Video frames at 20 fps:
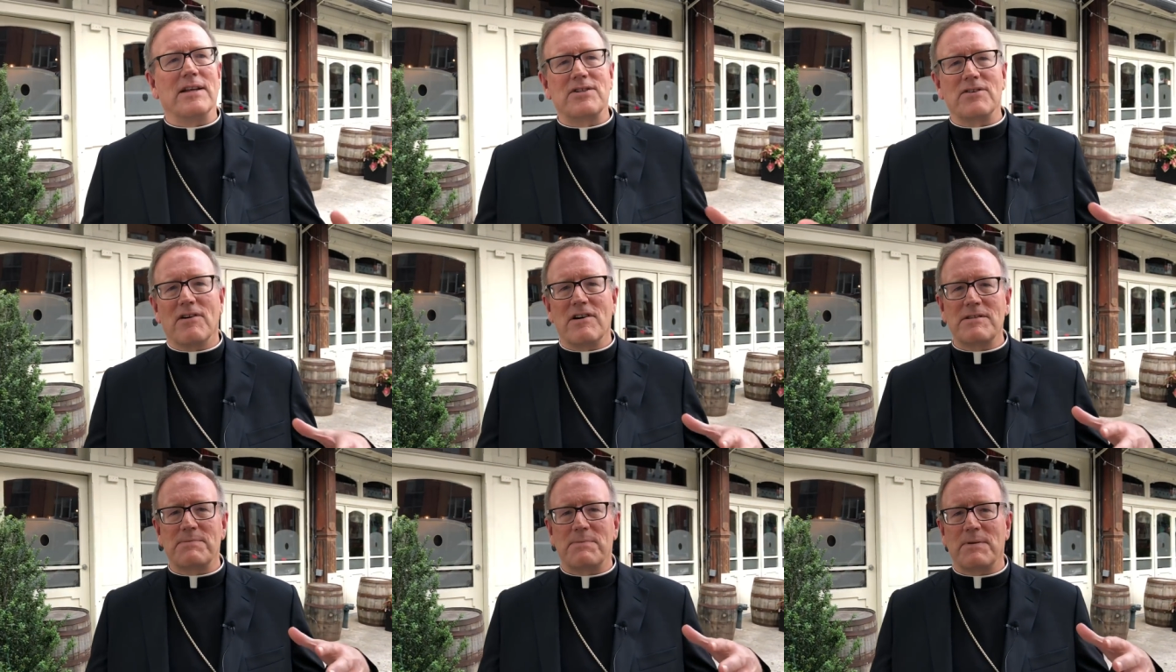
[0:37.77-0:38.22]
It's
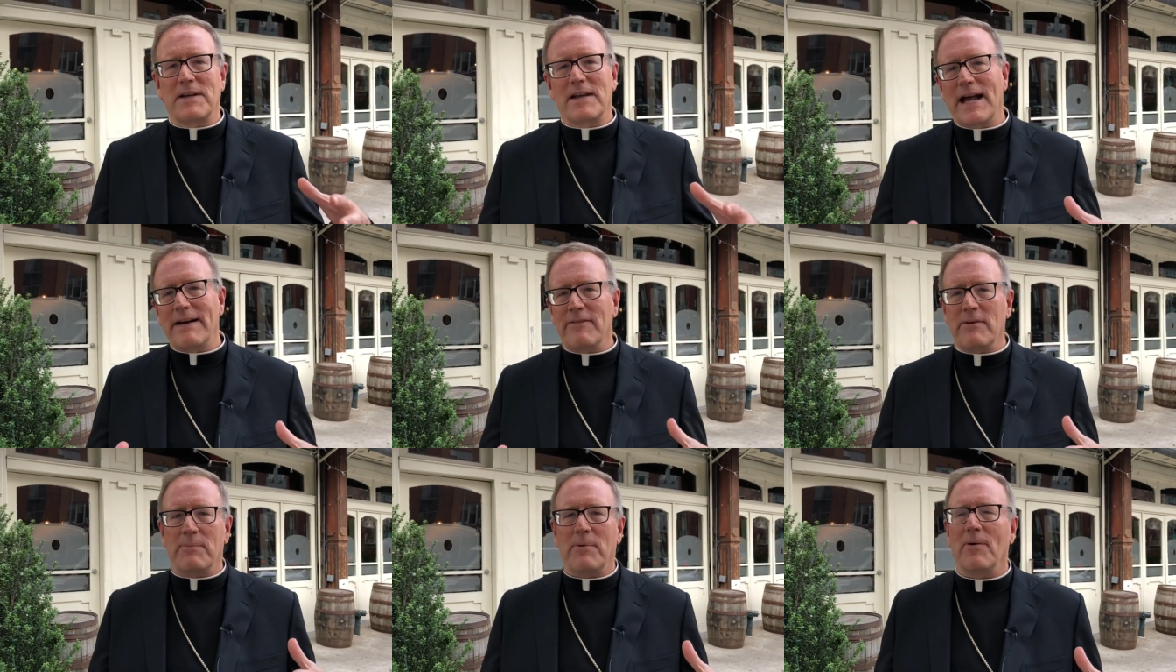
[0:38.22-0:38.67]
always been
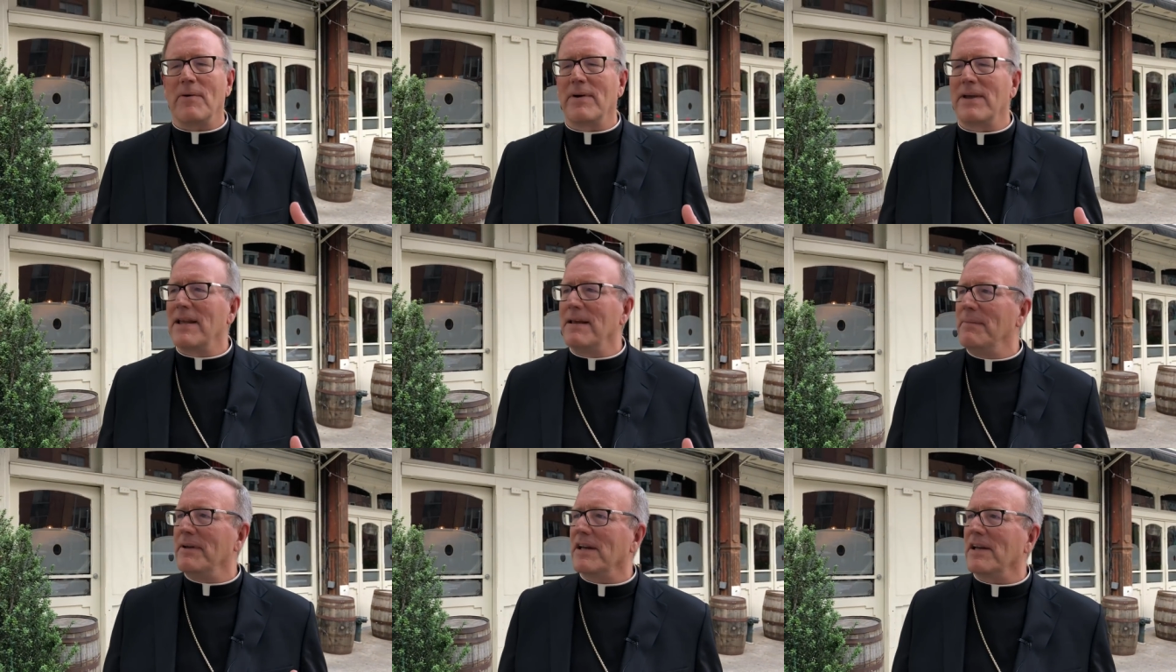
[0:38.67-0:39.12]
kind of a
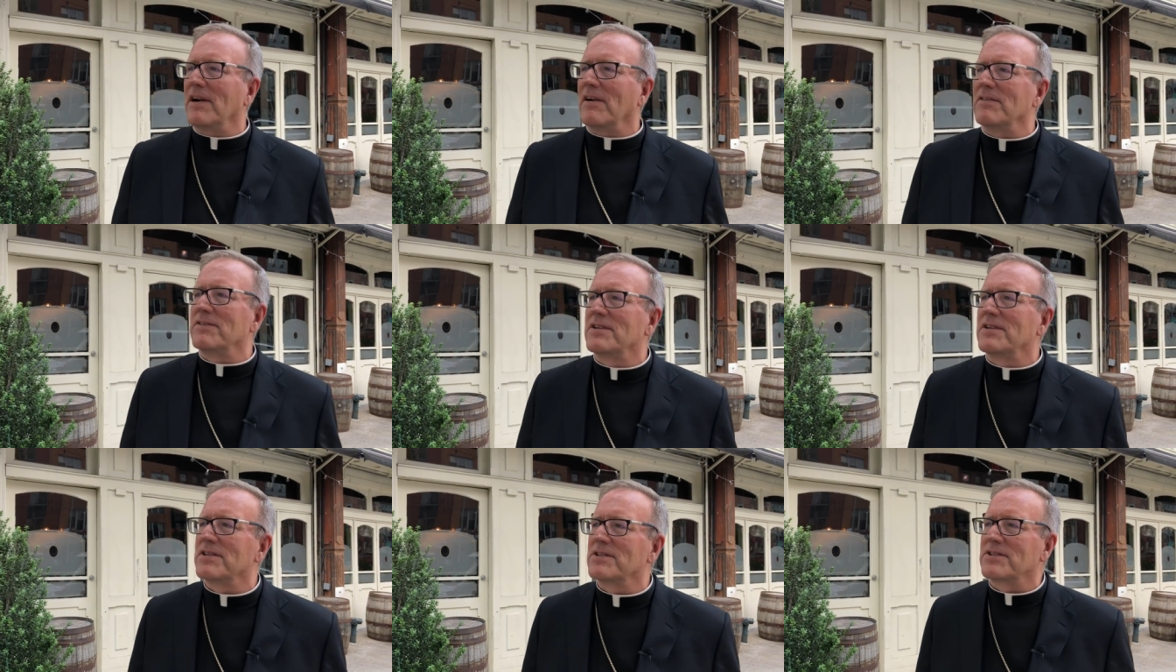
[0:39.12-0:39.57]
bohemian,
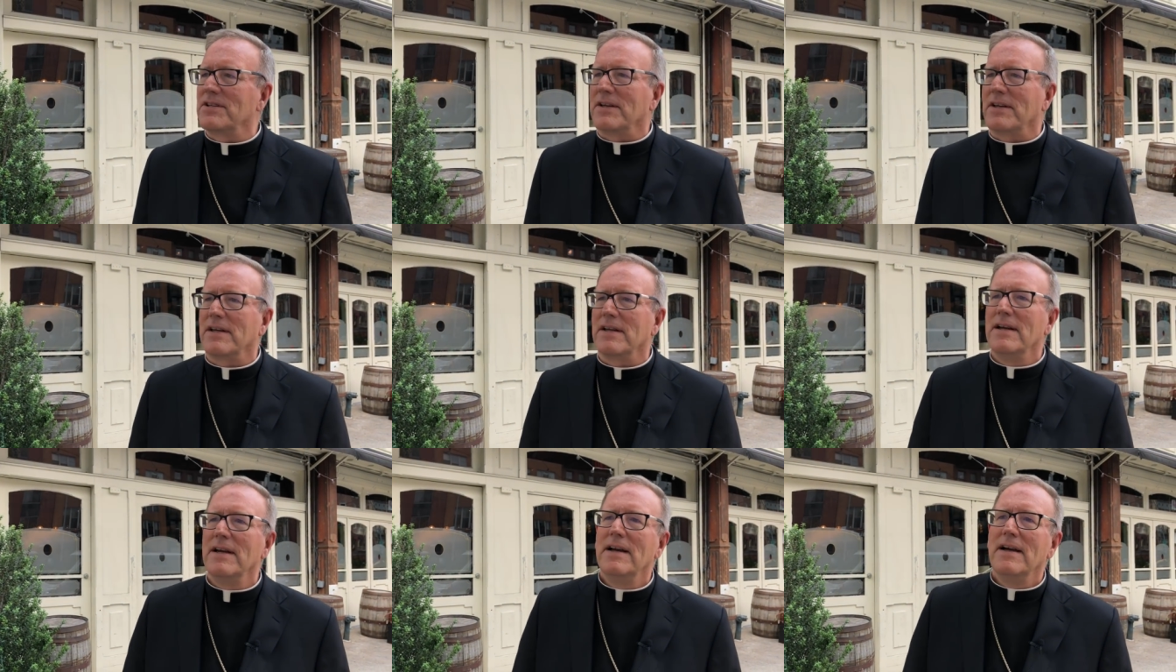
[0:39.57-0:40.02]
artistic
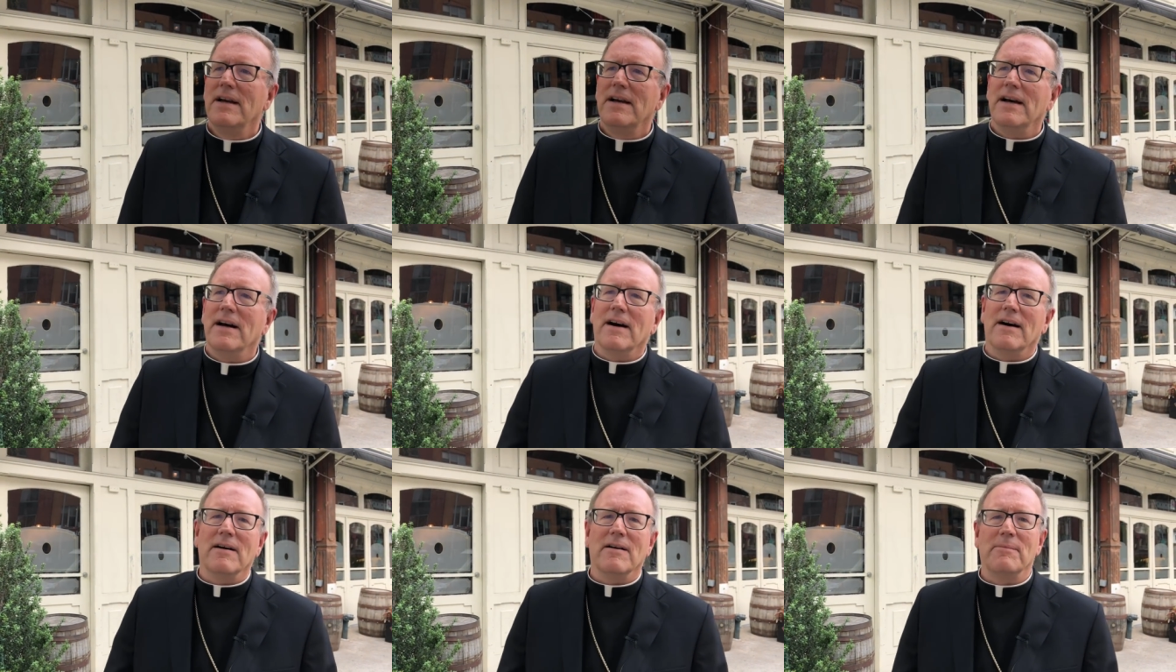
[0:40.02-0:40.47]

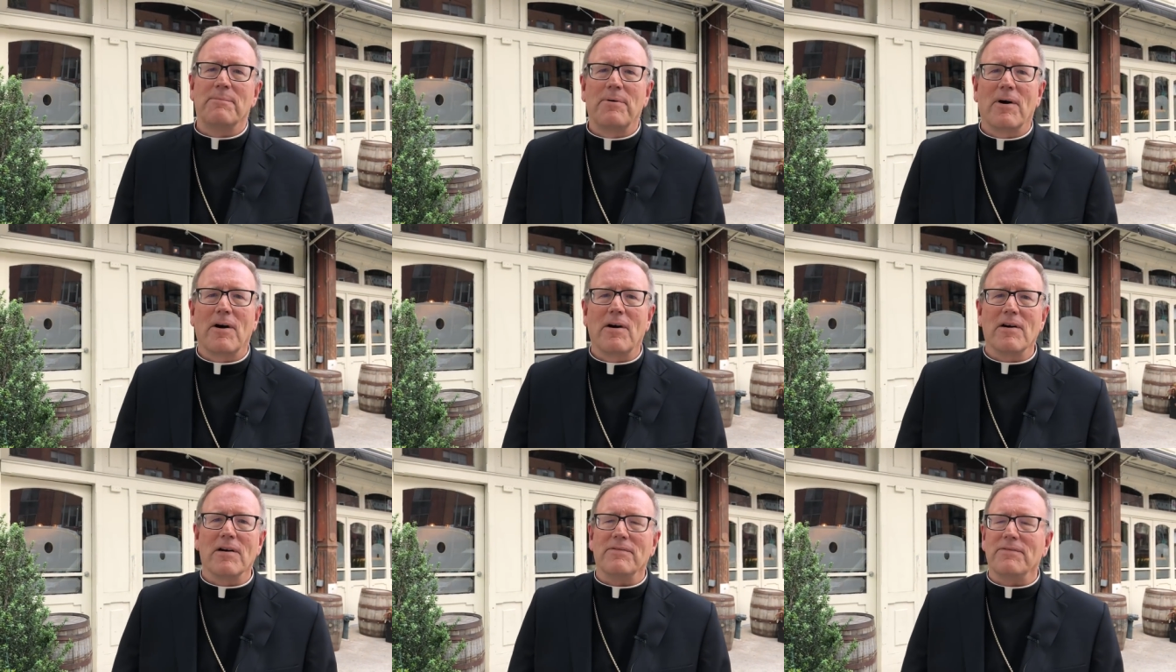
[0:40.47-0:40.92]
uh,
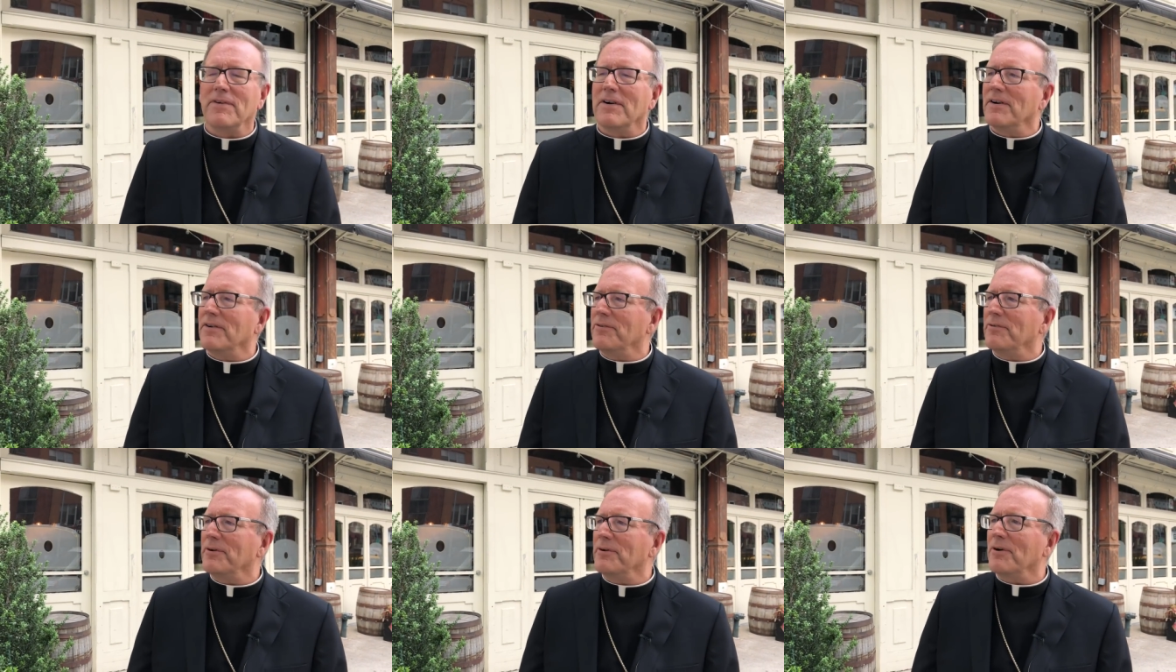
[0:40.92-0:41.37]
part of
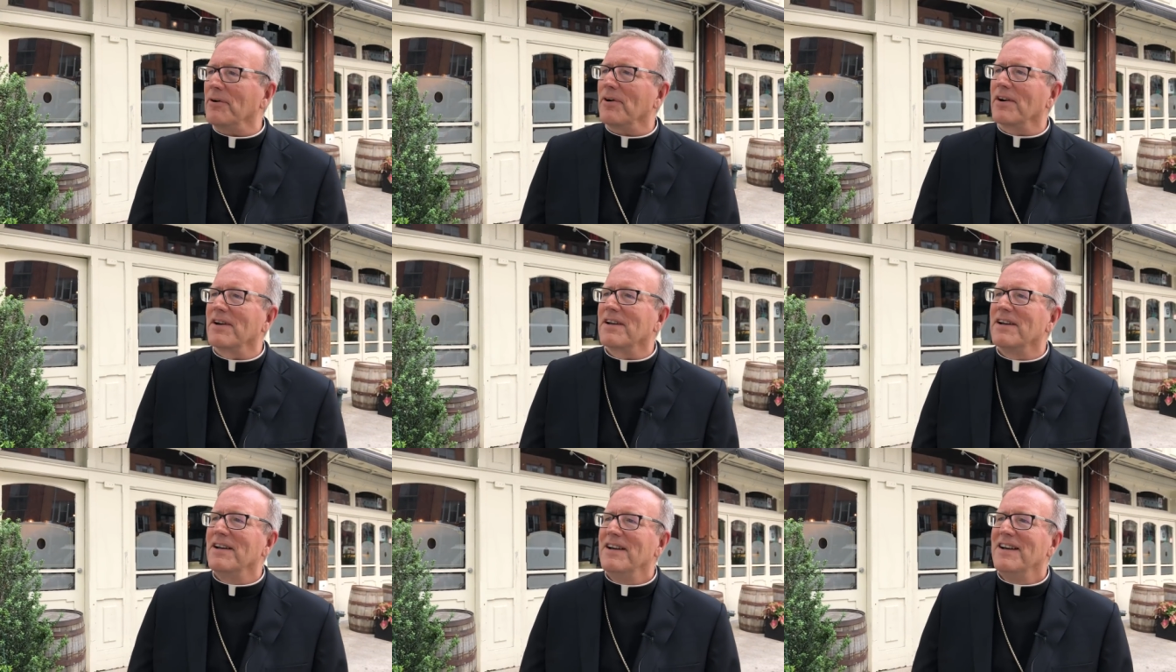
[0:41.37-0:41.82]
uh, New York.